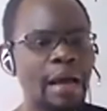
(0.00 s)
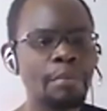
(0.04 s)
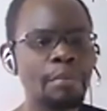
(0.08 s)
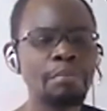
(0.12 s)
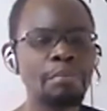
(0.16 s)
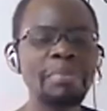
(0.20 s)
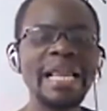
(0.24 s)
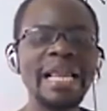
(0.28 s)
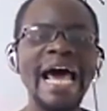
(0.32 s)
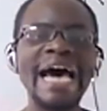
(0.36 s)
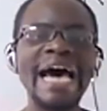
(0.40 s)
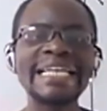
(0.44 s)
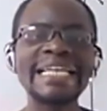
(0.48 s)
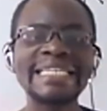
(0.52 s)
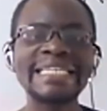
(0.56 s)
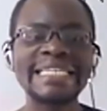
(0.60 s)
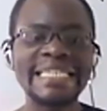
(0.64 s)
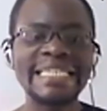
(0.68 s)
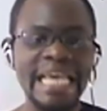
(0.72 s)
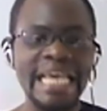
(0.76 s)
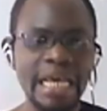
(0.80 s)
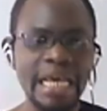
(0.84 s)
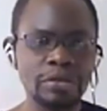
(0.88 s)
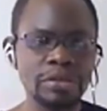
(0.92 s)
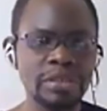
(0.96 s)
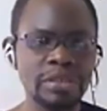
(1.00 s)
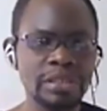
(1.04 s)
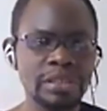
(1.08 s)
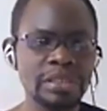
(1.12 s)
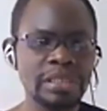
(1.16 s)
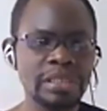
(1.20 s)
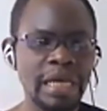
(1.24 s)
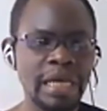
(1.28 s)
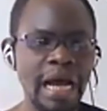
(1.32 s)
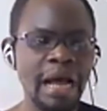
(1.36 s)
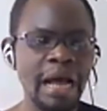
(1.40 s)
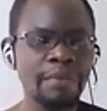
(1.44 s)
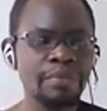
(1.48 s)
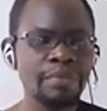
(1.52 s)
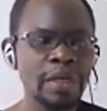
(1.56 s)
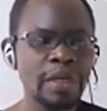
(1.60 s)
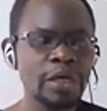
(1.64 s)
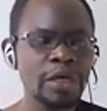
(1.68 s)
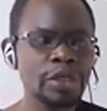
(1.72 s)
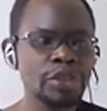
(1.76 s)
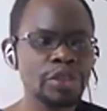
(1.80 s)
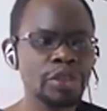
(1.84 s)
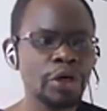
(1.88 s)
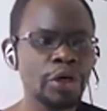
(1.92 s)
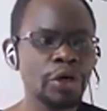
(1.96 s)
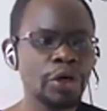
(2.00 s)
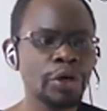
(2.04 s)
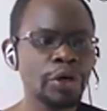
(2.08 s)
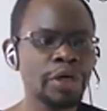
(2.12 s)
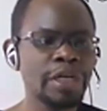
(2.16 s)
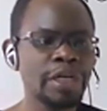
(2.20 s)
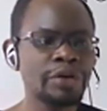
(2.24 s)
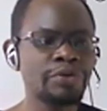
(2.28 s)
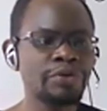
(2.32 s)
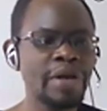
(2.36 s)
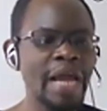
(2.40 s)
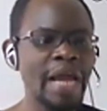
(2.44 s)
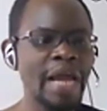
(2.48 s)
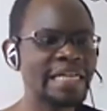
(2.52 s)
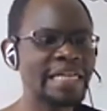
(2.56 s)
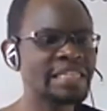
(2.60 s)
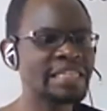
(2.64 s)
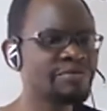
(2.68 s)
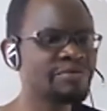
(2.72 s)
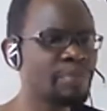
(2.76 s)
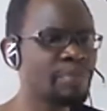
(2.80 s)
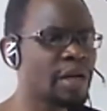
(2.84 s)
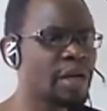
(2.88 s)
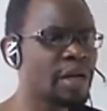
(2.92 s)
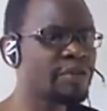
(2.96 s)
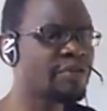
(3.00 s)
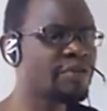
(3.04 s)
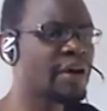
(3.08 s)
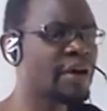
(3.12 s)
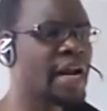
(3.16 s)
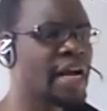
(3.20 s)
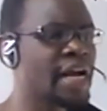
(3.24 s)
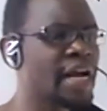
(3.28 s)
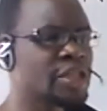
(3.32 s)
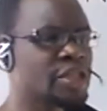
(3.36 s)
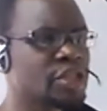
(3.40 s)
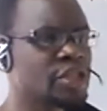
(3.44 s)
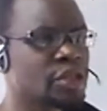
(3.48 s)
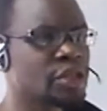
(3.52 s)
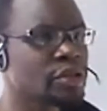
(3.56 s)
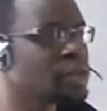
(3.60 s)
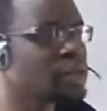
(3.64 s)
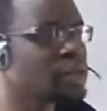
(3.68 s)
blood cells, yeah. So in reactive proliferation,